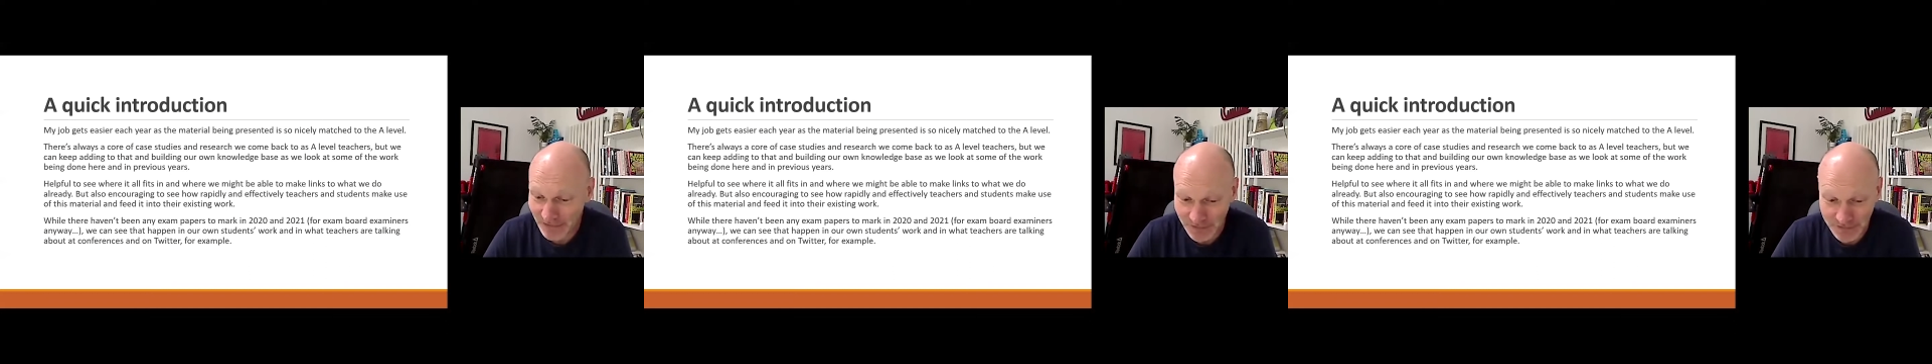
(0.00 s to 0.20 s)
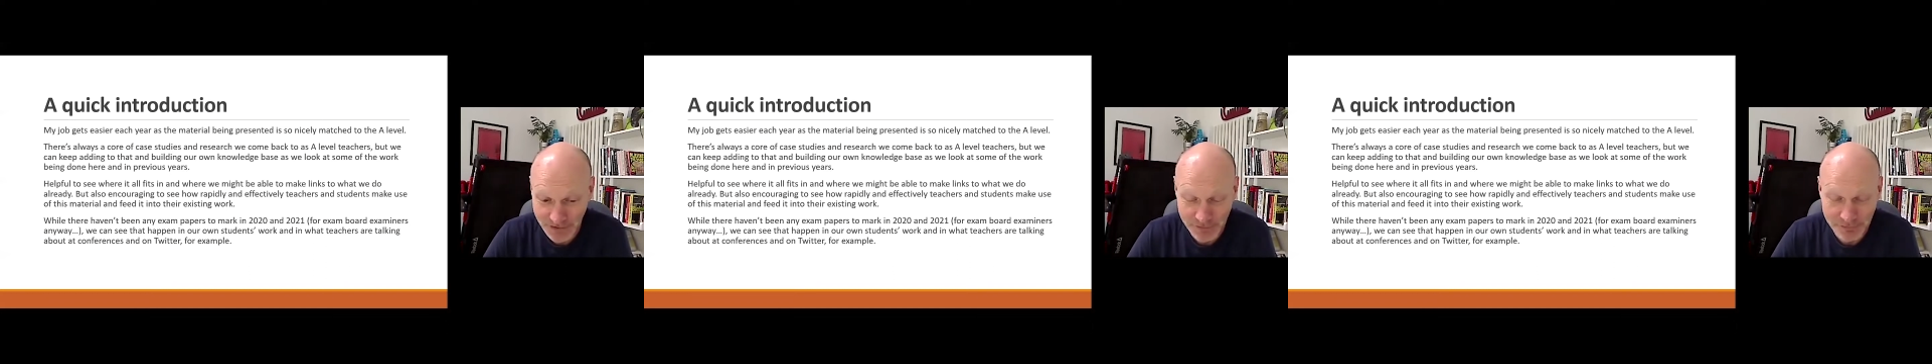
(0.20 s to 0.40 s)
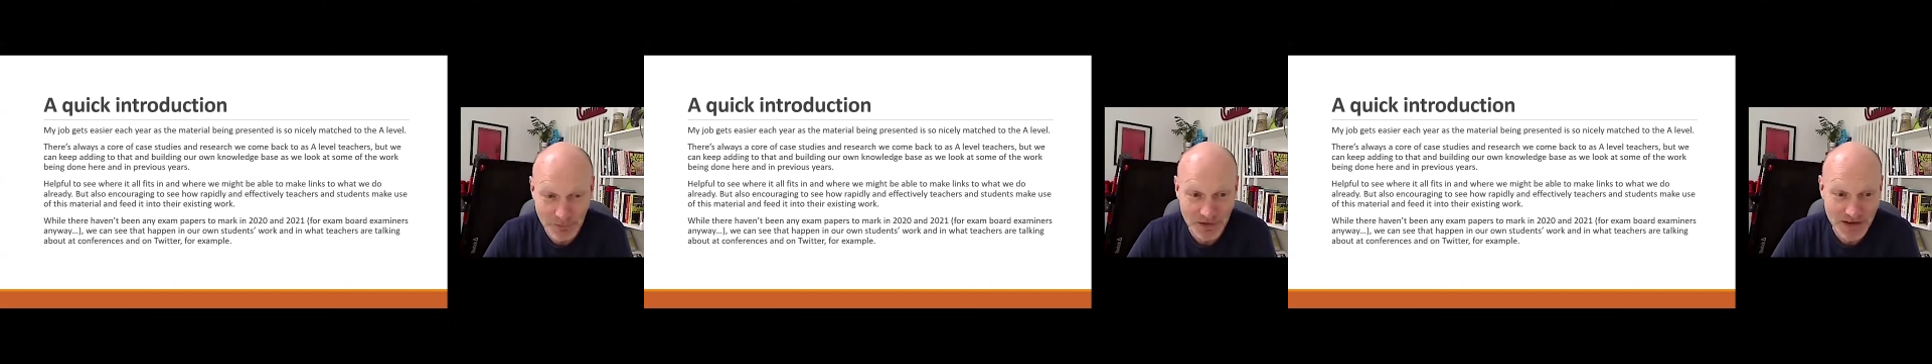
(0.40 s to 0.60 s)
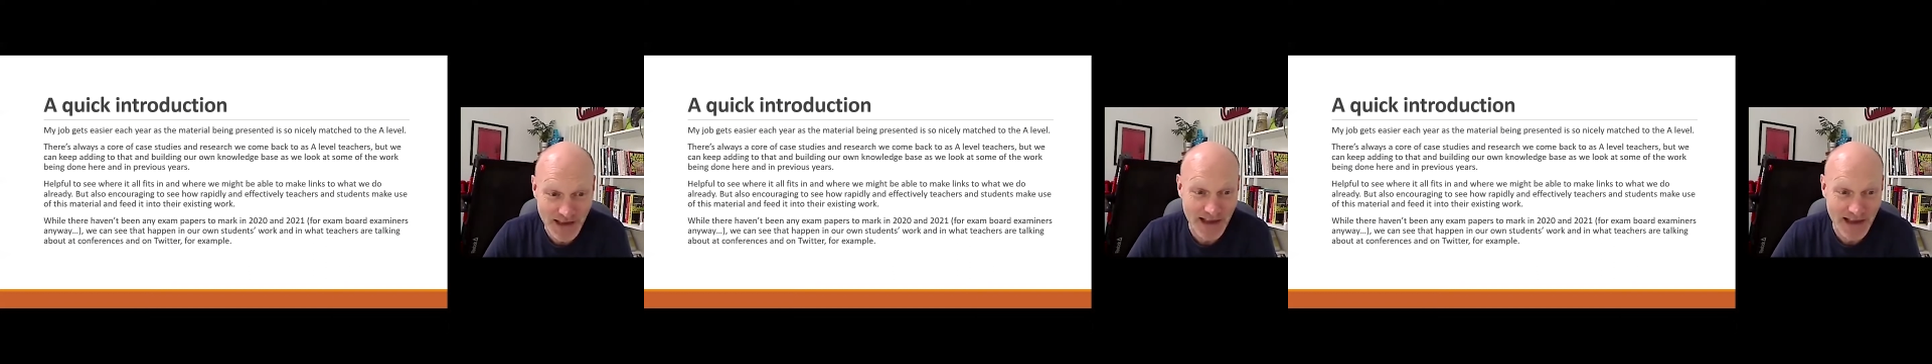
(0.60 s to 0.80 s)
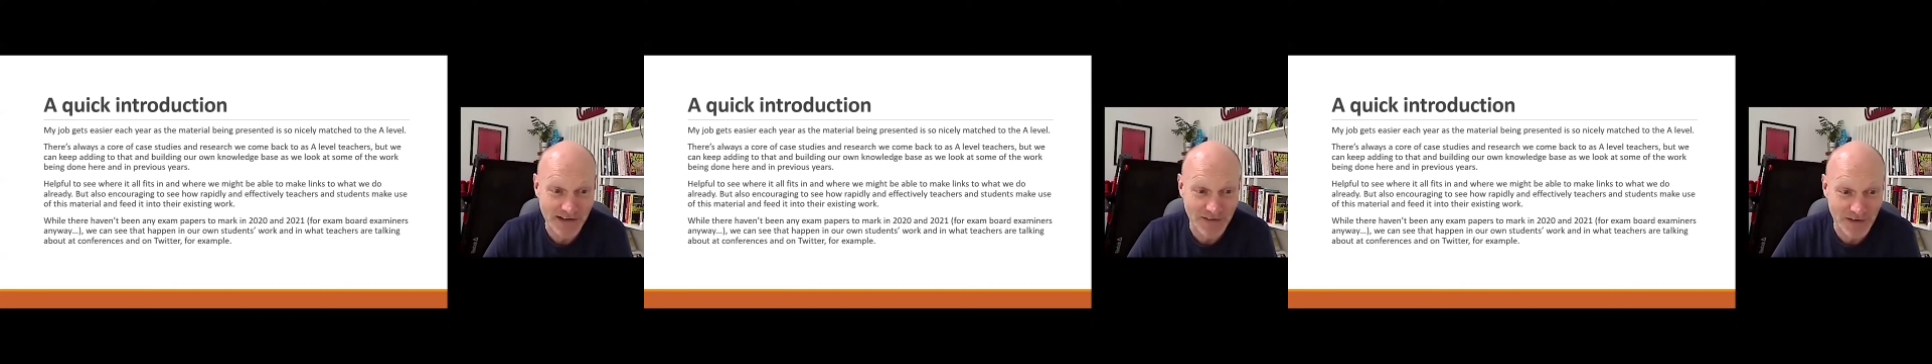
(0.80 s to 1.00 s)
of stuff with
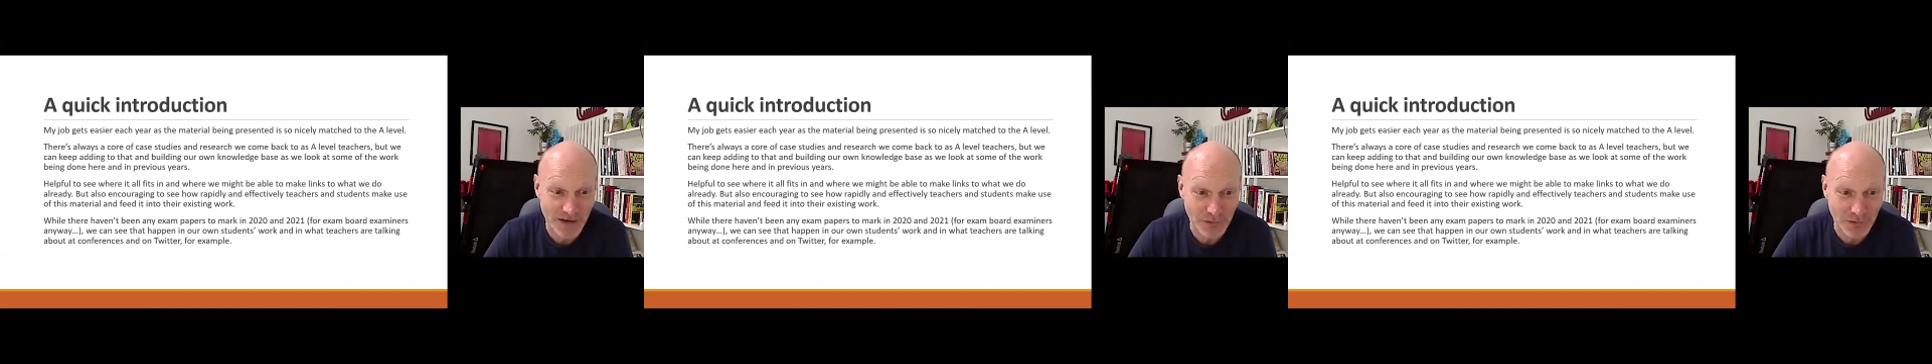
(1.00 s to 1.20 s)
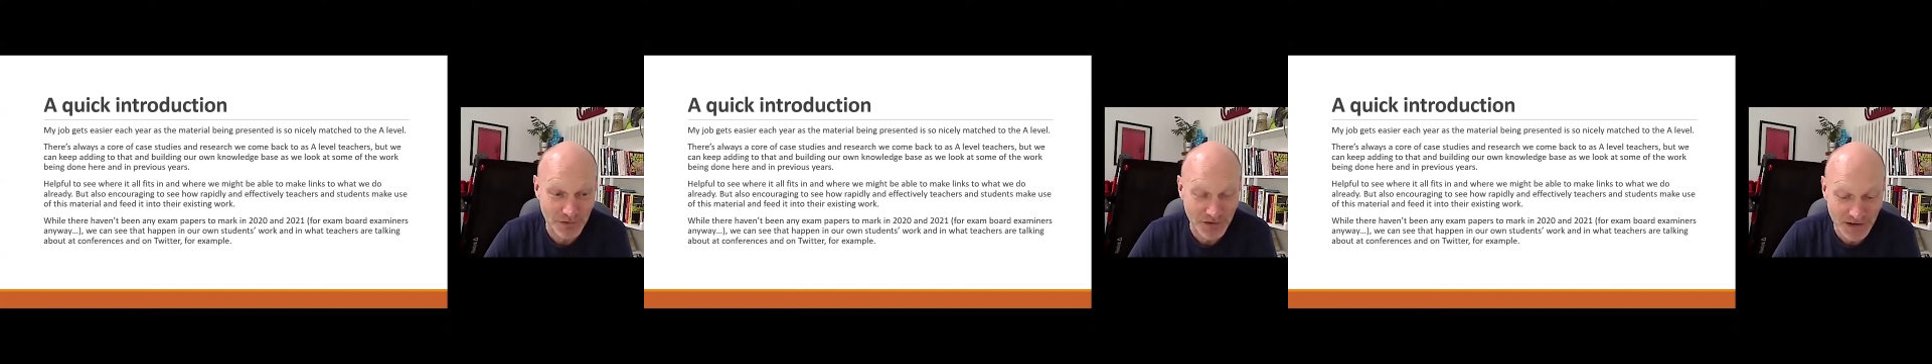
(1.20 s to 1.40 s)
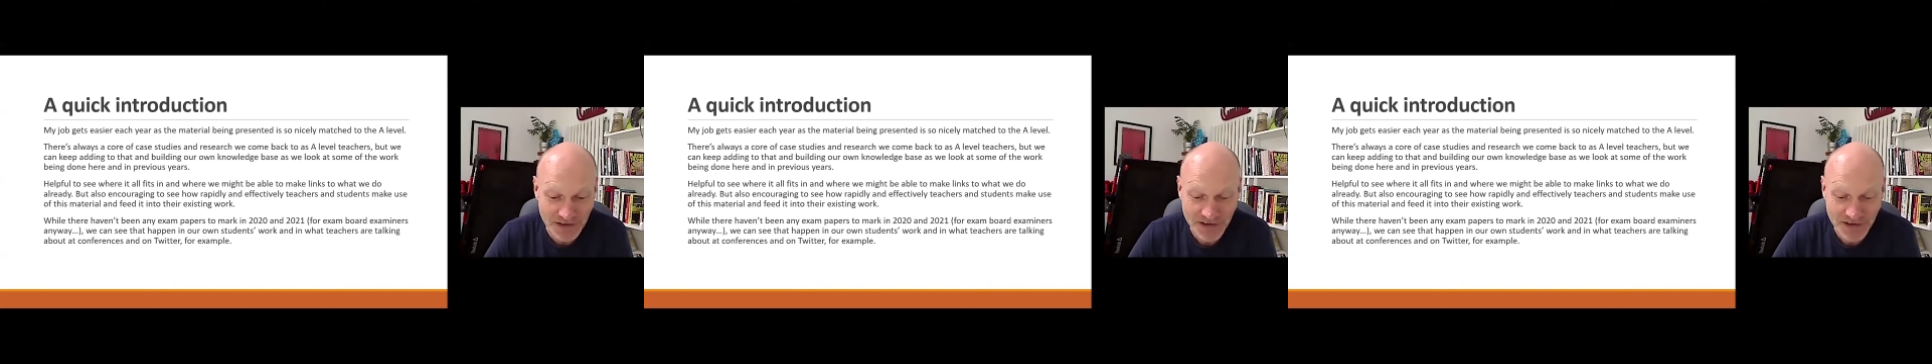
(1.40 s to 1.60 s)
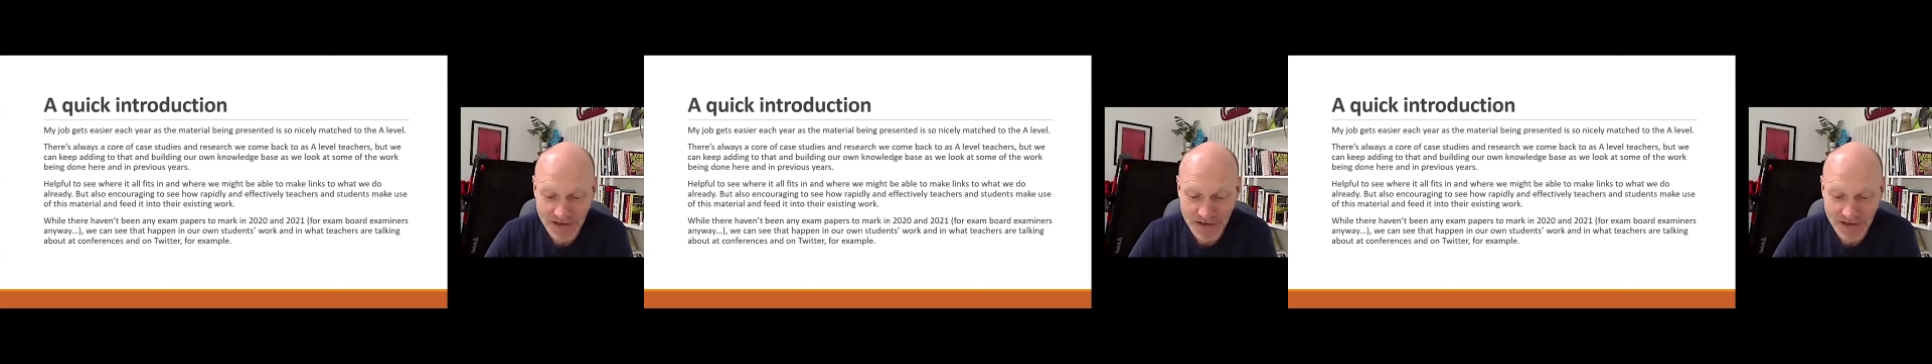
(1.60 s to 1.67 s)
CAGs and everything